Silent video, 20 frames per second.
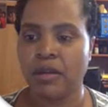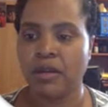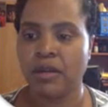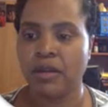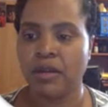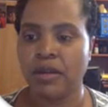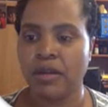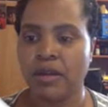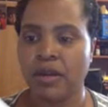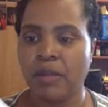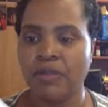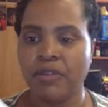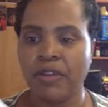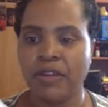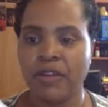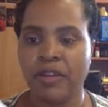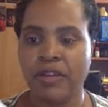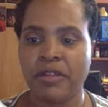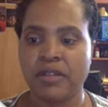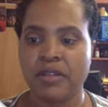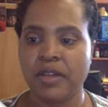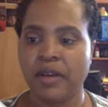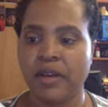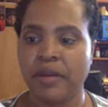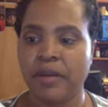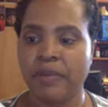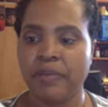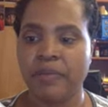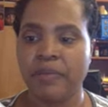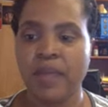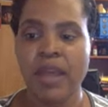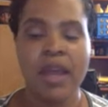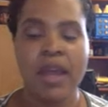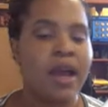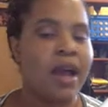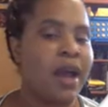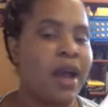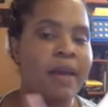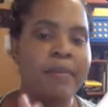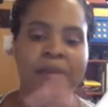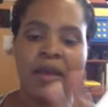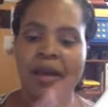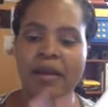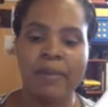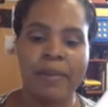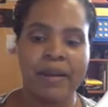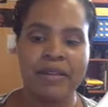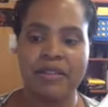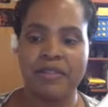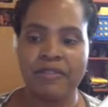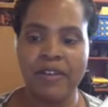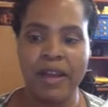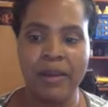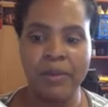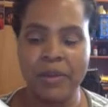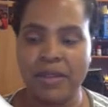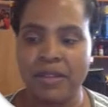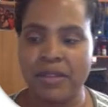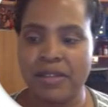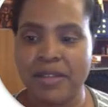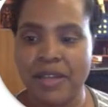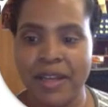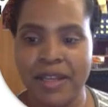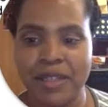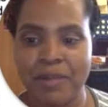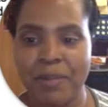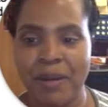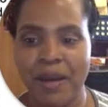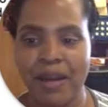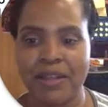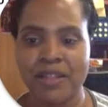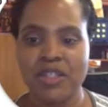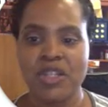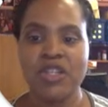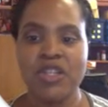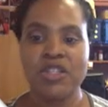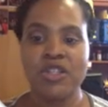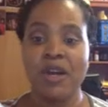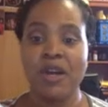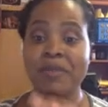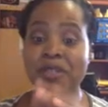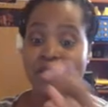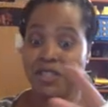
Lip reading: I'm going to figure this out. I'm not about to fight with this text box, so I'm just going